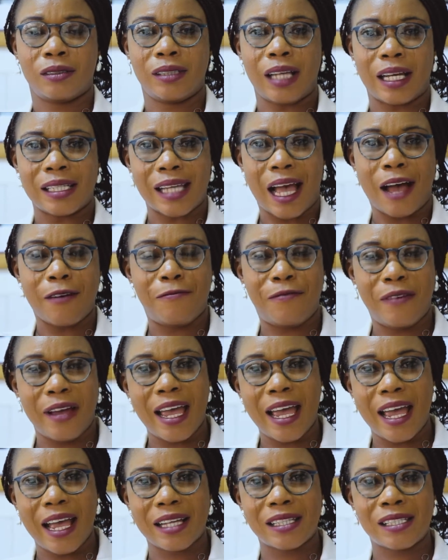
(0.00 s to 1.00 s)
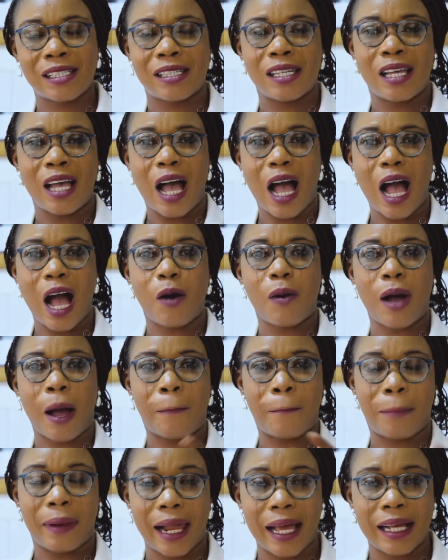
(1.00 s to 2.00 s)
that affect our
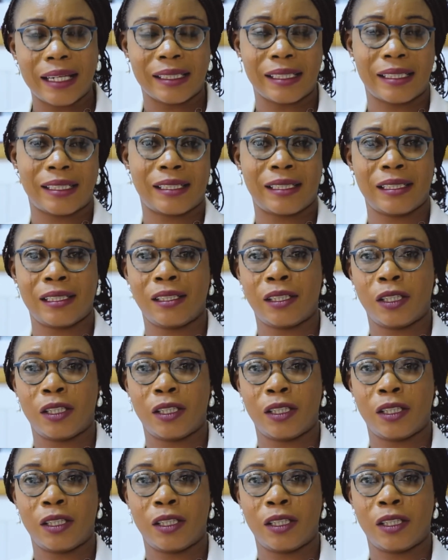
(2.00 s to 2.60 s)
plants.